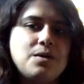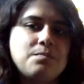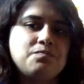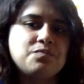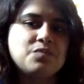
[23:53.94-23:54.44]
I
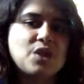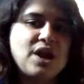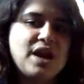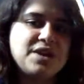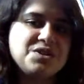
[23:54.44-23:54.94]
had 2
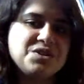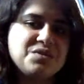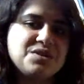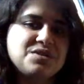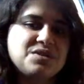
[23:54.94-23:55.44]
horses to
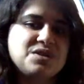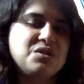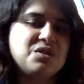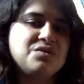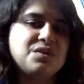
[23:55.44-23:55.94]
go over
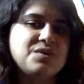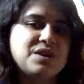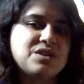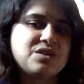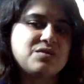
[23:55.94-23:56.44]
with the
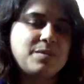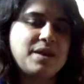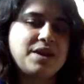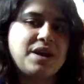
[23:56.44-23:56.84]
ribbon, and I